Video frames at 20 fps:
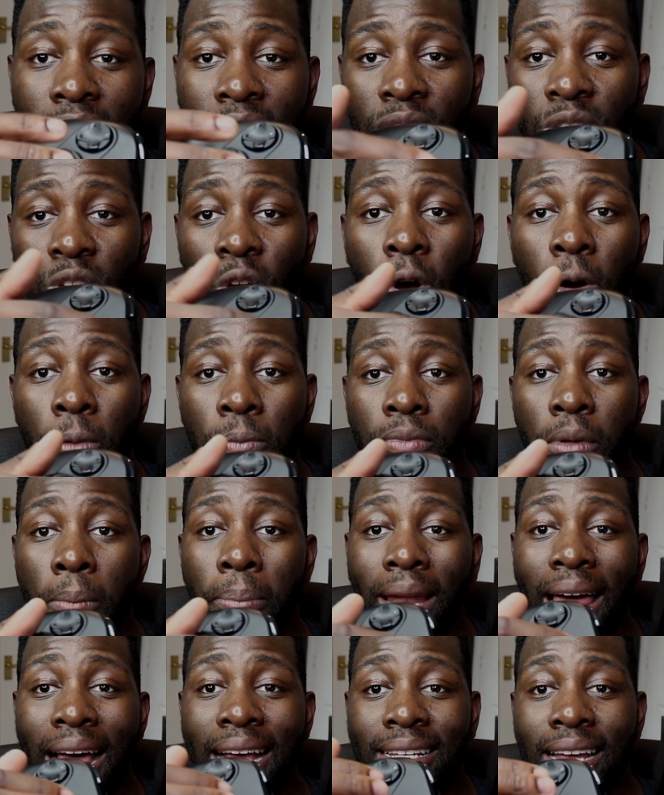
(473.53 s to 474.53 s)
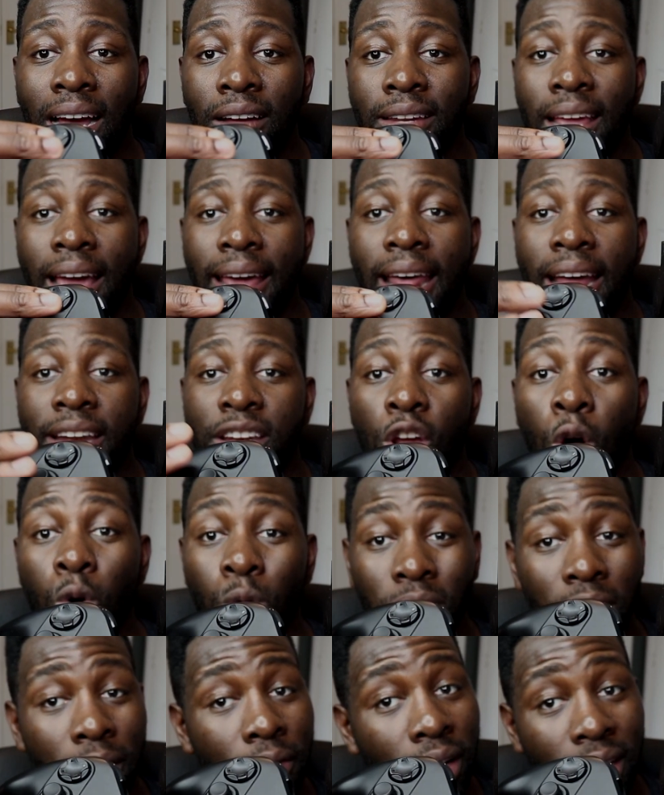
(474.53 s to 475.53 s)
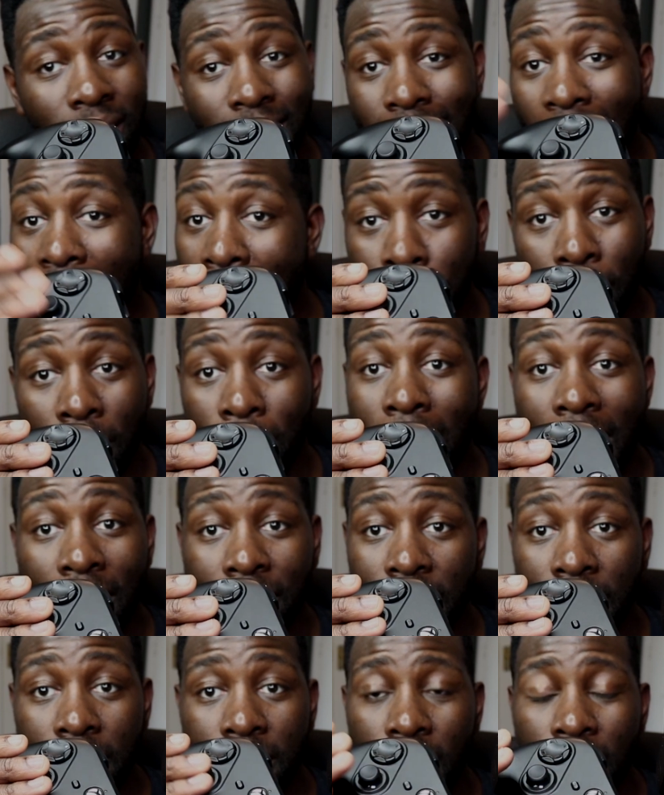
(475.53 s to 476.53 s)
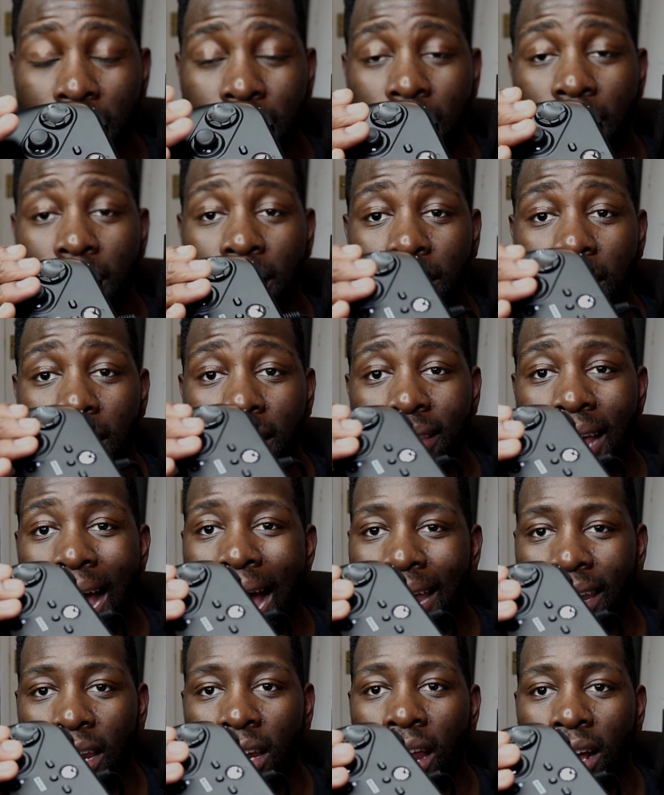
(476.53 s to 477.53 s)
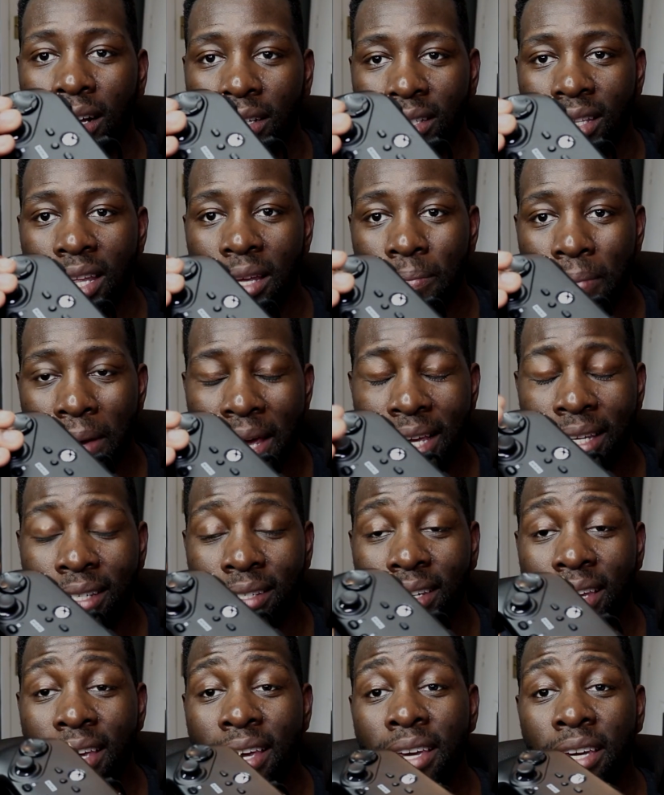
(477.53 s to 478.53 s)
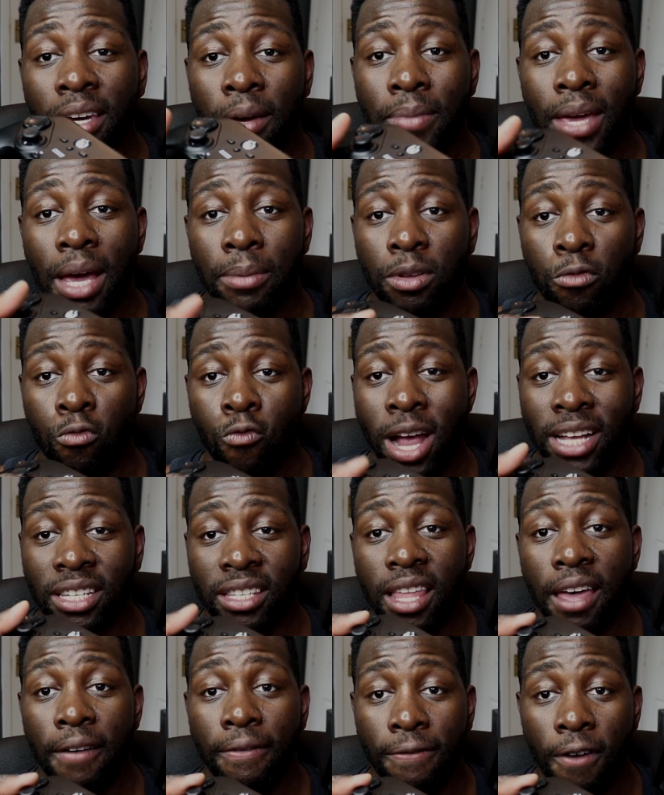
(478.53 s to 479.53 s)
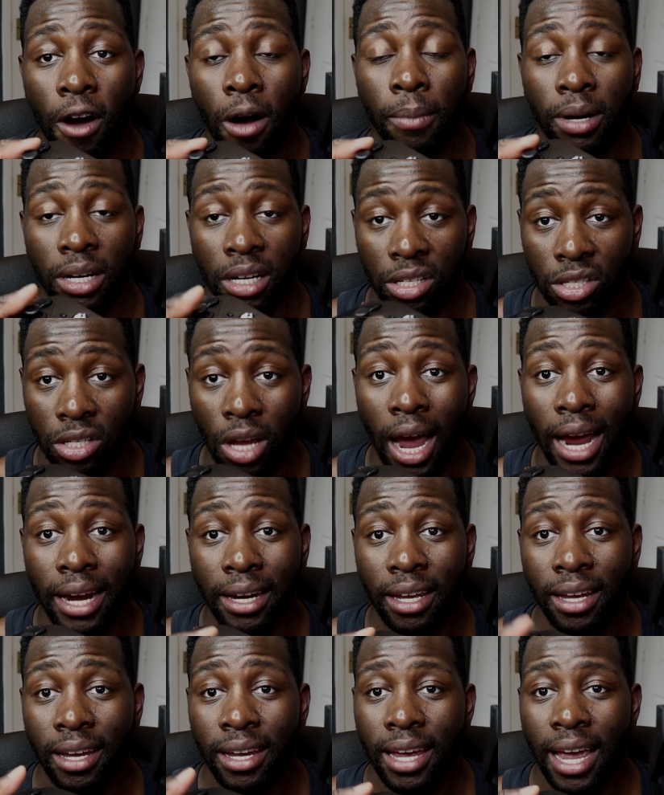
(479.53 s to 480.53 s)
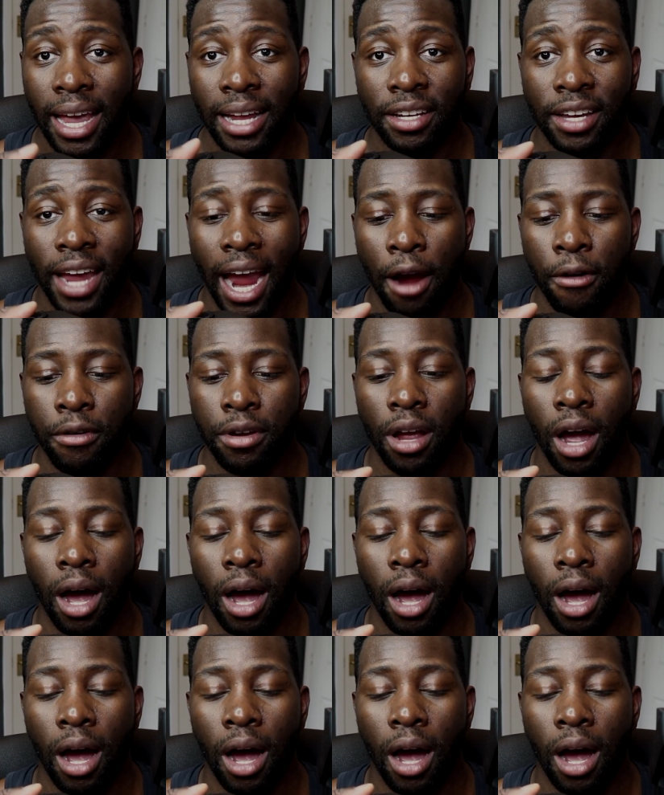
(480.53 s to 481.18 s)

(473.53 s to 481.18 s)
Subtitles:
So the players out there that don't give a damn about the analog stick piece can be able to rest their thumb on the side and carry